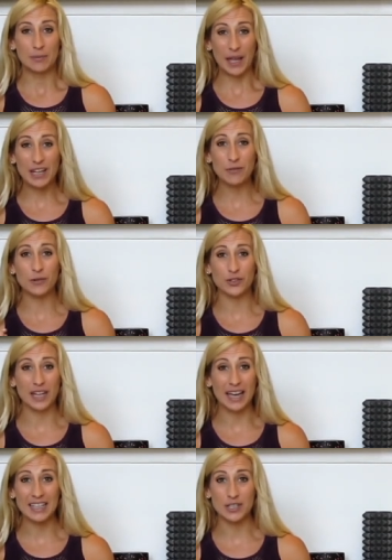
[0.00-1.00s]
painful,
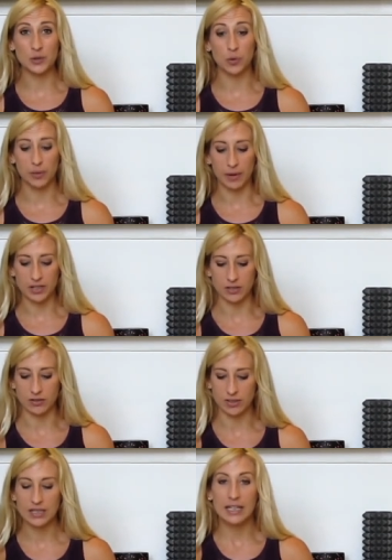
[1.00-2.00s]
tight, sore
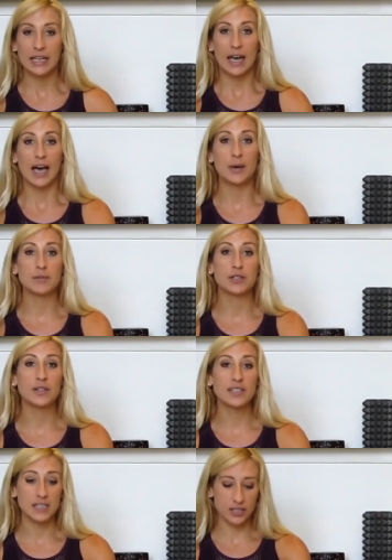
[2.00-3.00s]
muscles. So
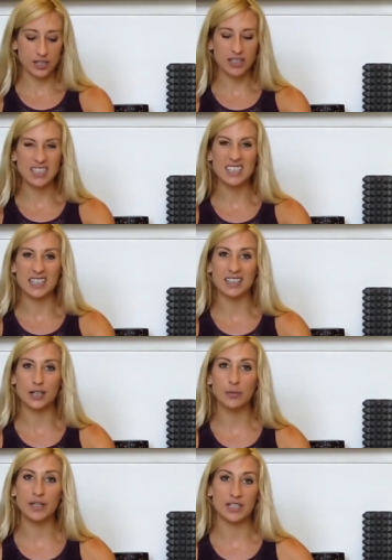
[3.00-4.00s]
this is good because it's a
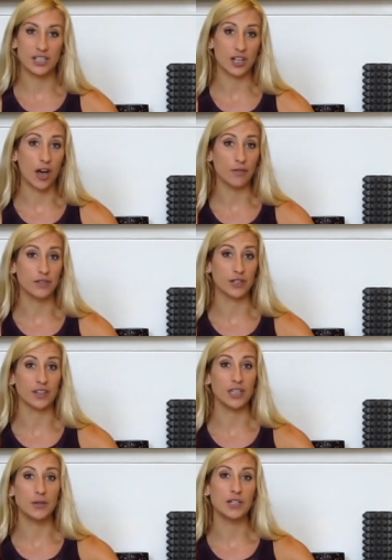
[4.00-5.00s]
little bit
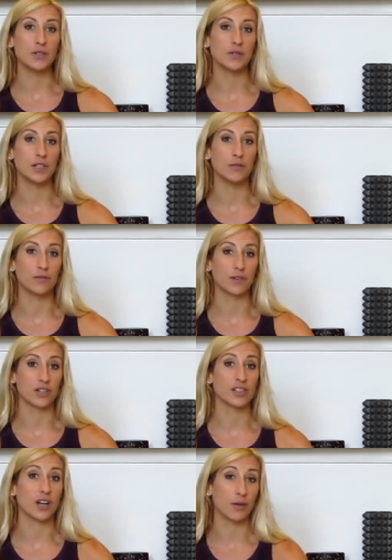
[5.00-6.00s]
softer that you can use when you
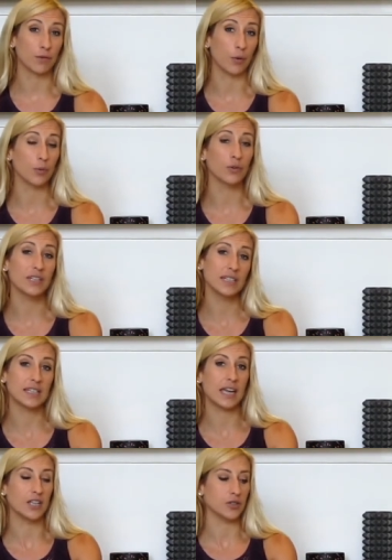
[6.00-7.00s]
first start foam rolling to
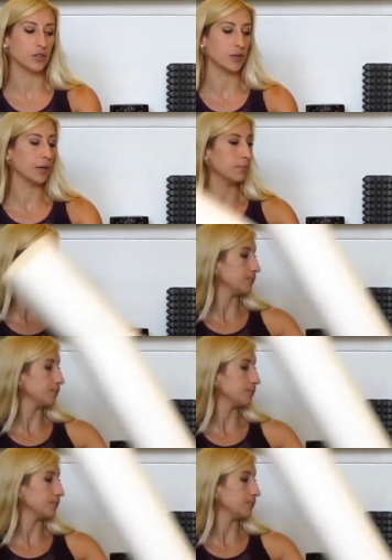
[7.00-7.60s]
get used to it.